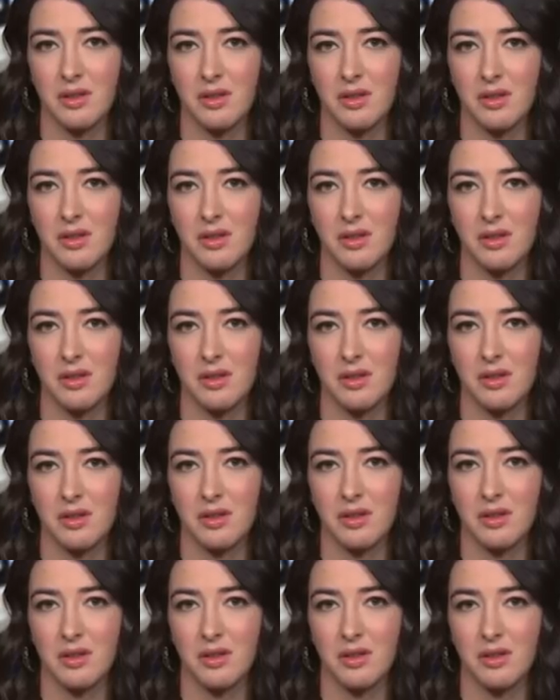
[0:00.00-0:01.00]

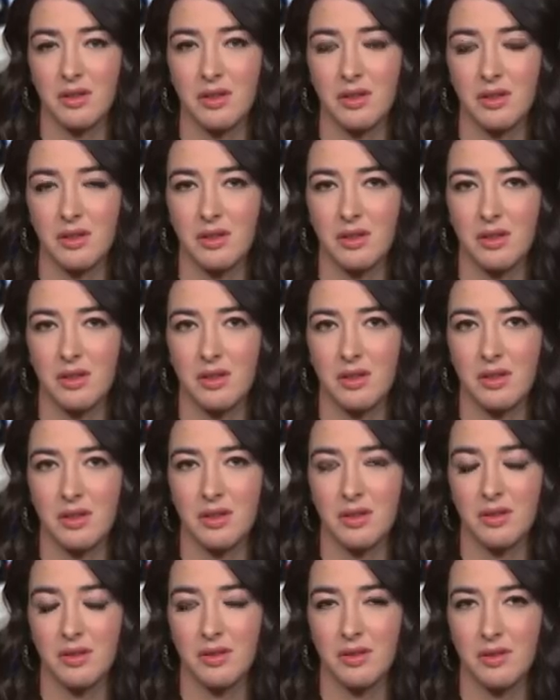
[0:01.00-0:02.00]

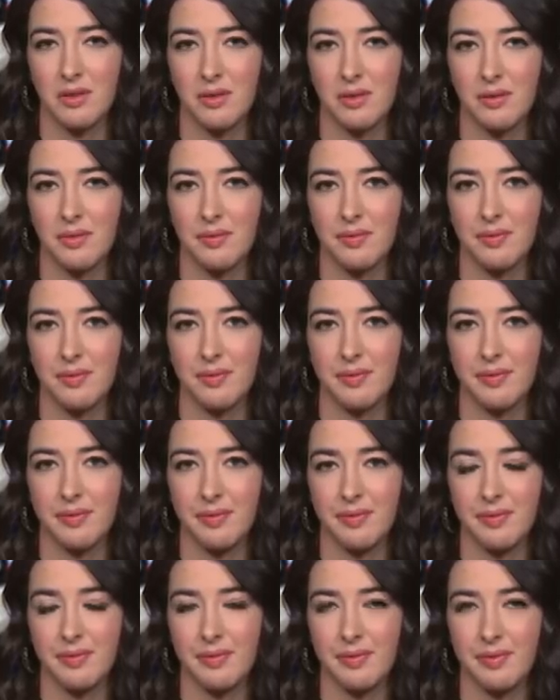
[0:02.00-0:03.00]

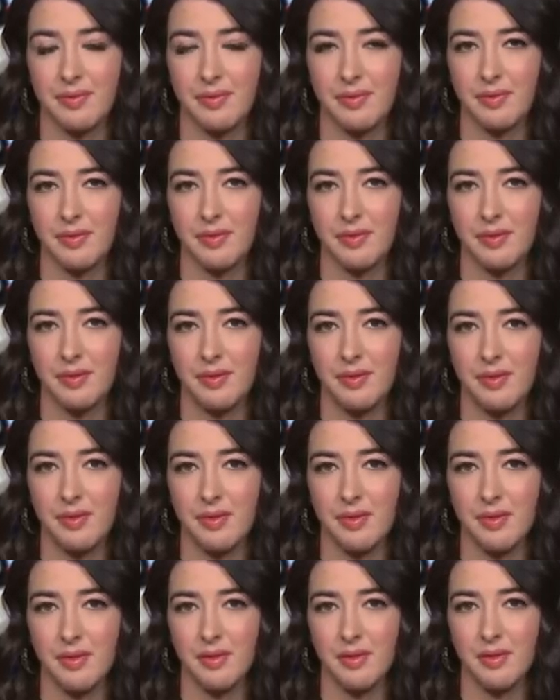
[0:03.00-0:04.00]

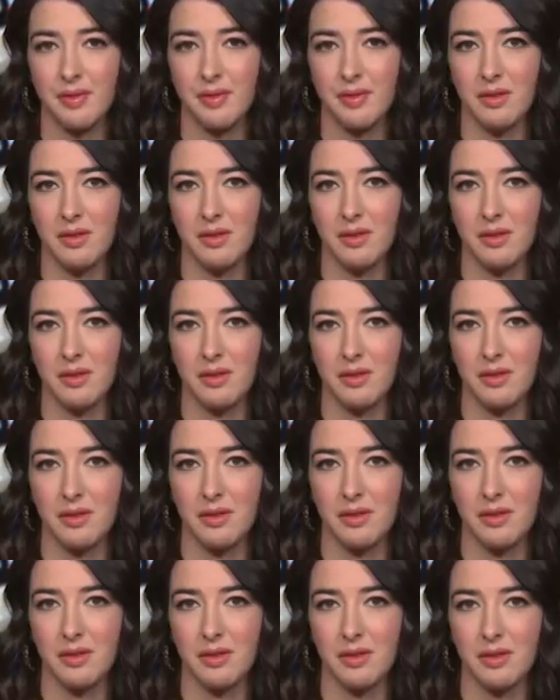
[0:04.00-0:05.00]

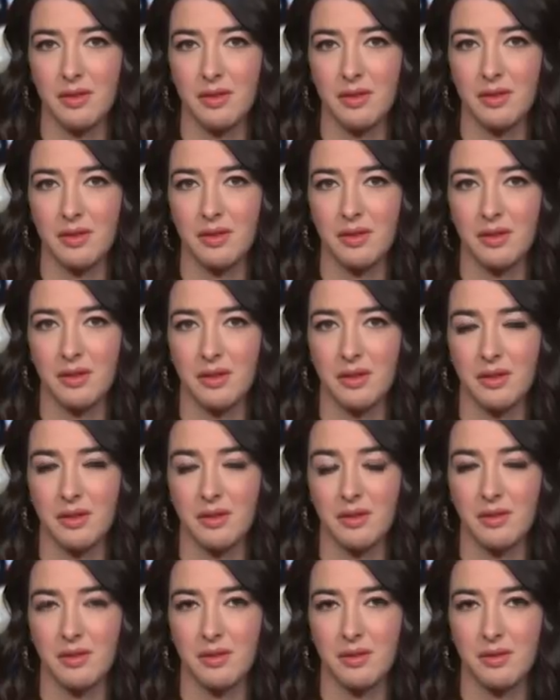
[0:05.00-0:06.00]

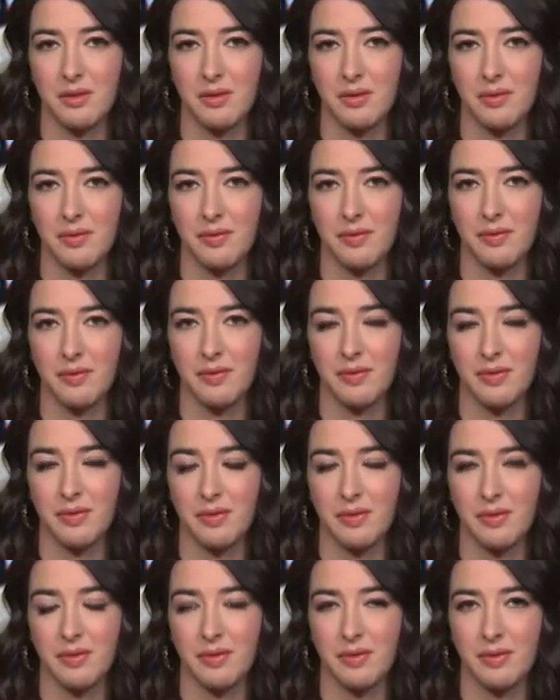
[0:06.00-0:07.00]

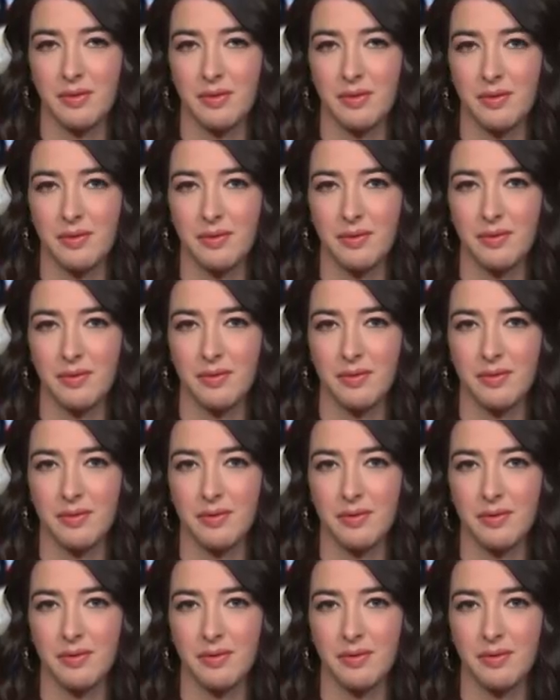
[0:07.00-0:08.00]
This person isn't speaking.